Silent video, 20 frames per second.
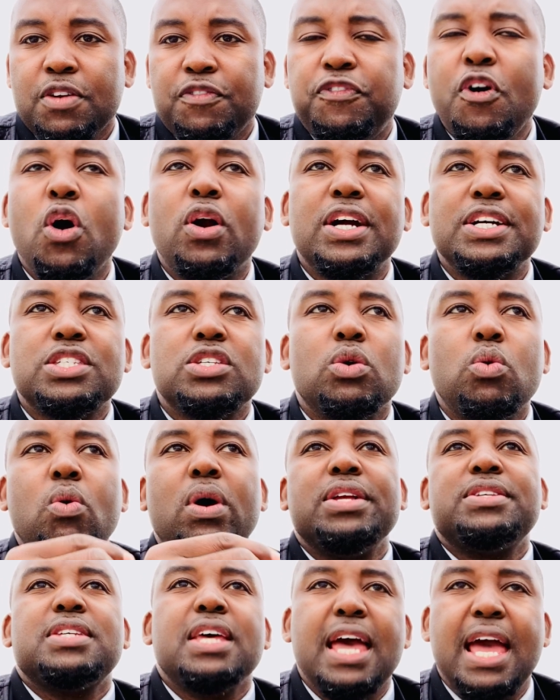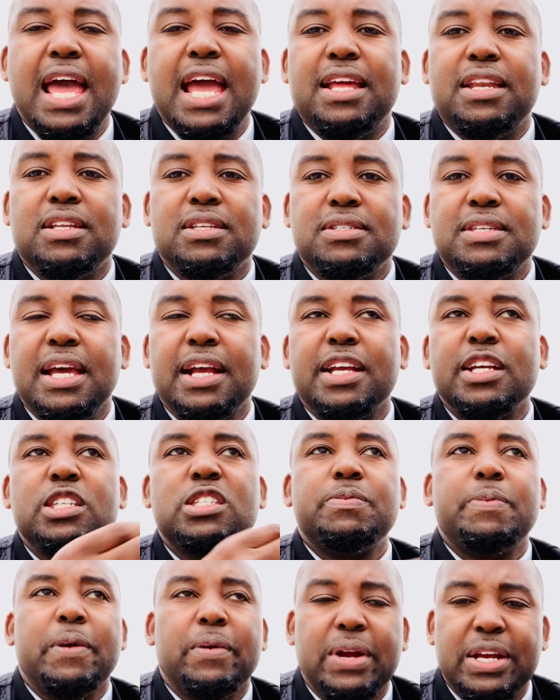Focus on what's ahead. Take
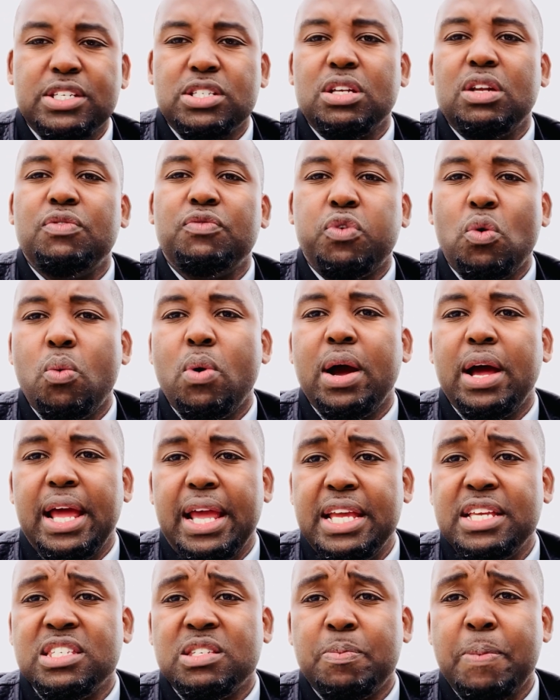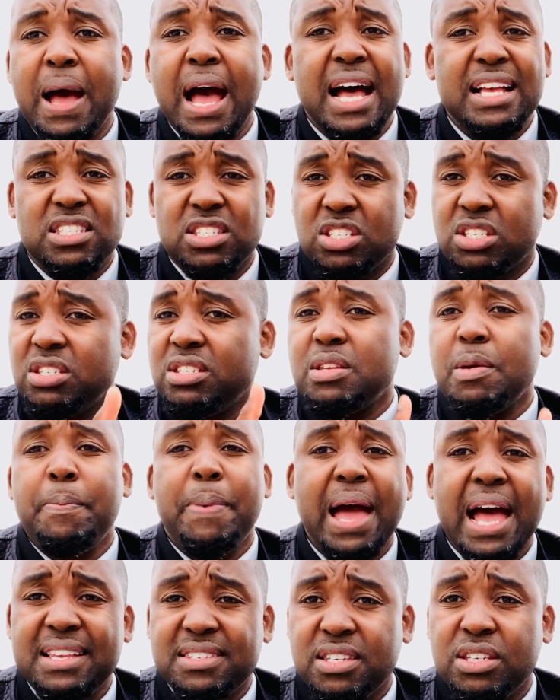inspiration for what his past is, because the
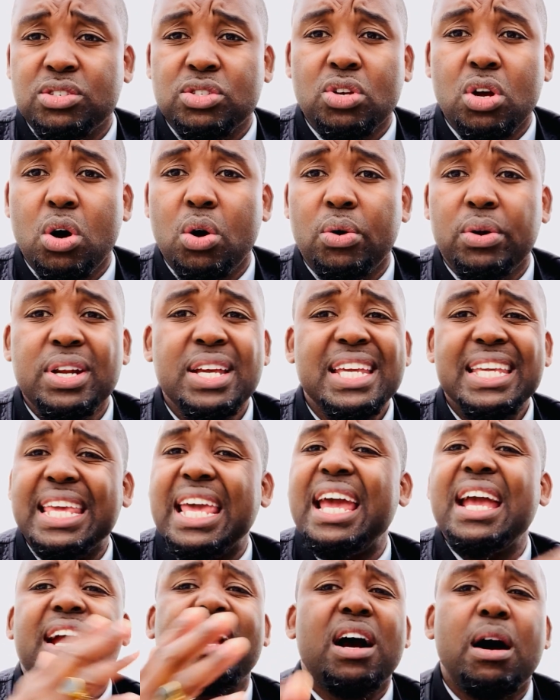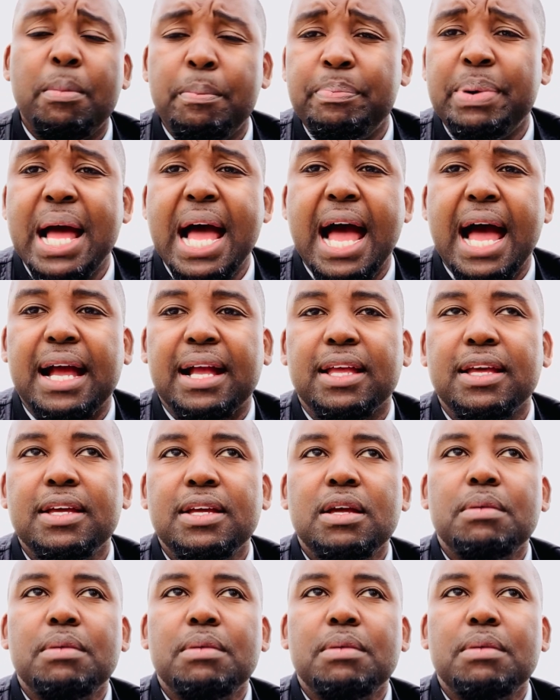past is gone, can't come back.